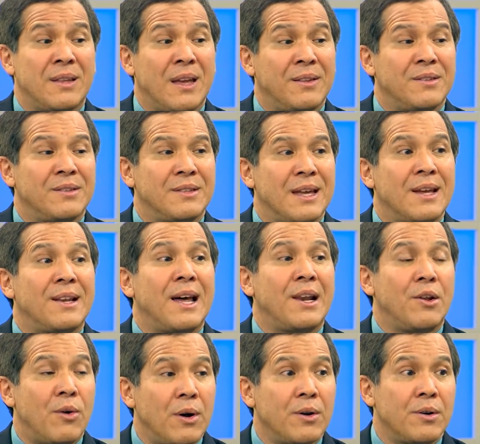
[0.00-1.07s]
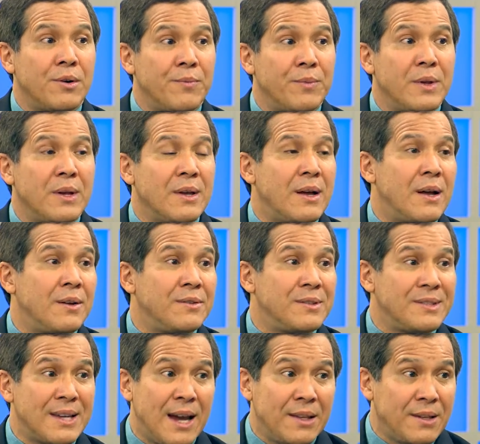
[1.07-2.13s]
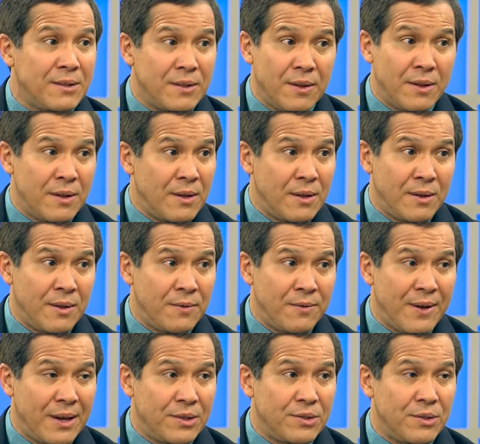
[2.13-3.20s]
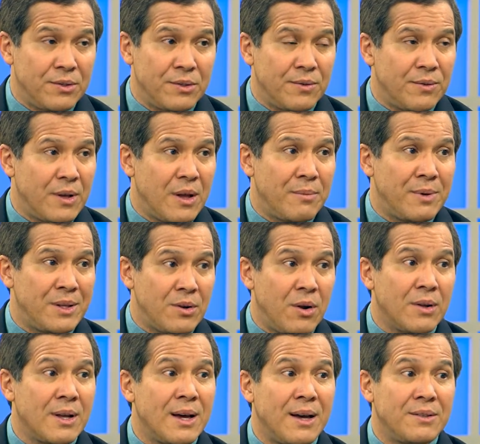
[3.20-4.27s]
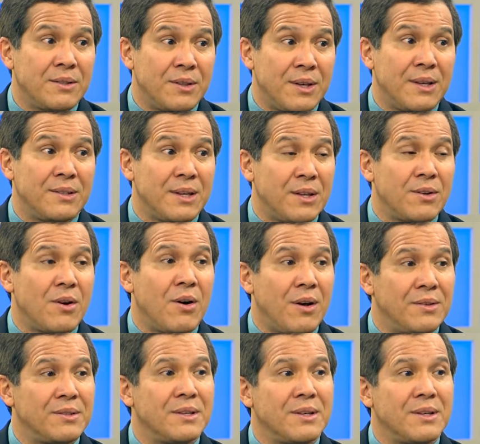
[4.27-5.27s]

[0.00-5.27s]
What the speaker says: stay a lot longer. Sinus infections. I mean, all kinds of things can cause